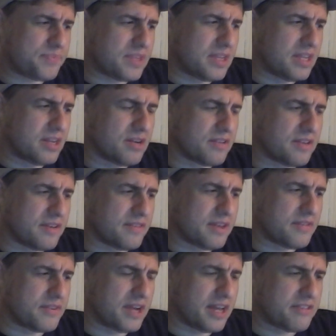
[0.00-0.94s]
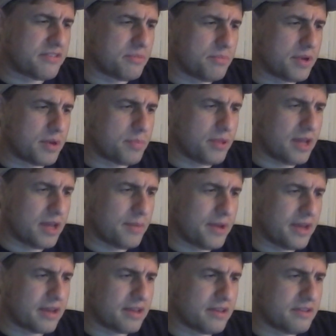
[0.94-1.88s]
You know, they've got some big
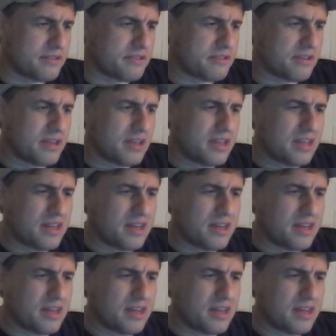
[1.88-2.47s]
playmakers.